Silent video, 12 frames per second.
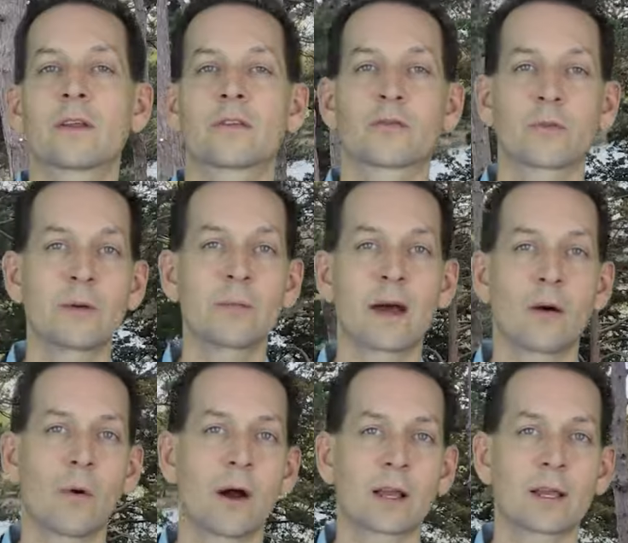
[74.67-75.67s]
the 3-mile
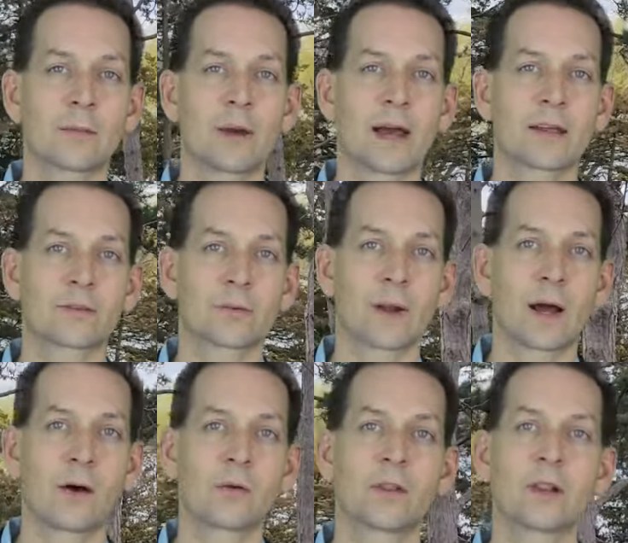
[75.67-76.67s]
walking path
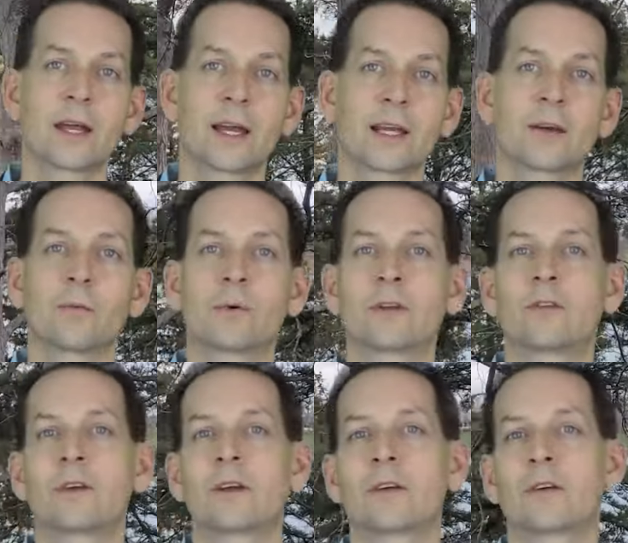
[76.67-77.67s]
around the lake,
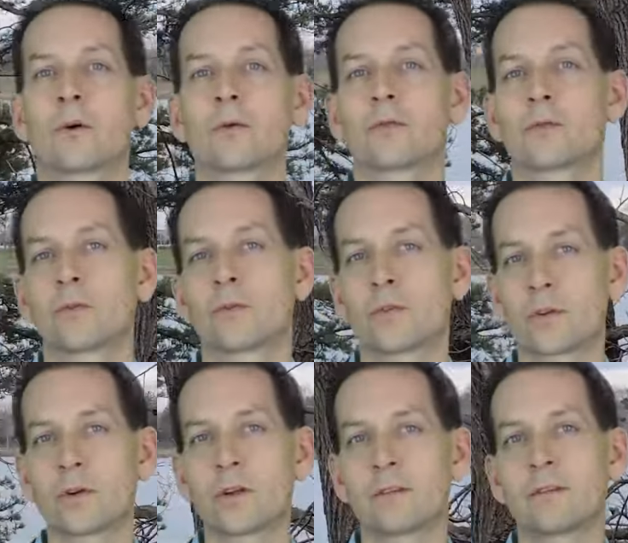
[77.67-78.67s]
which goes through
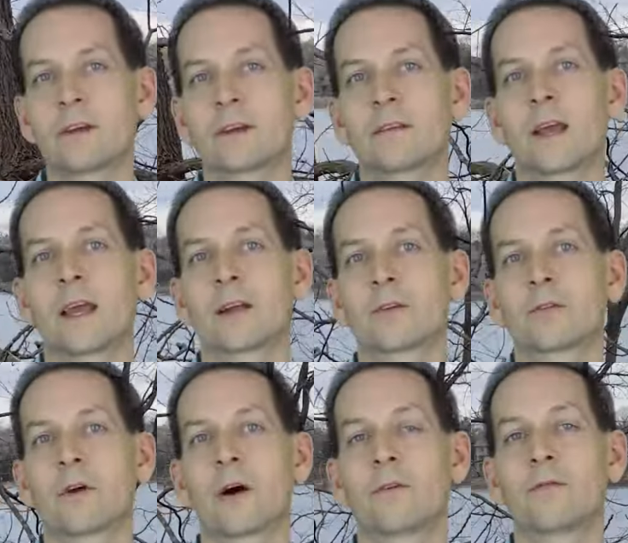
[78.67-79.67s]
36 acres
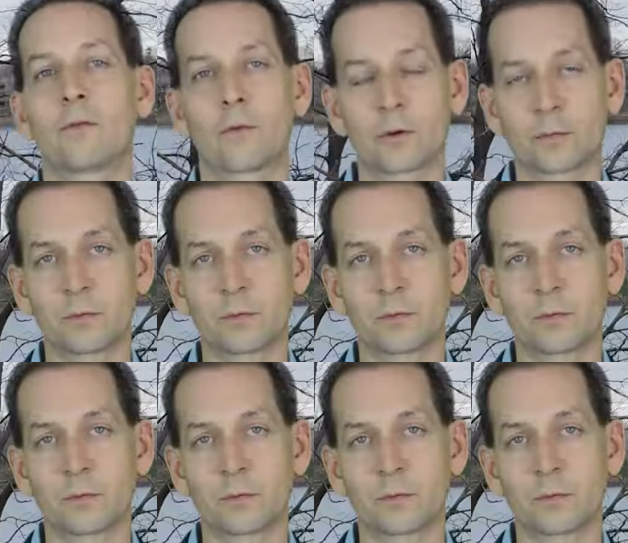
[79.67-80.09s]
of forest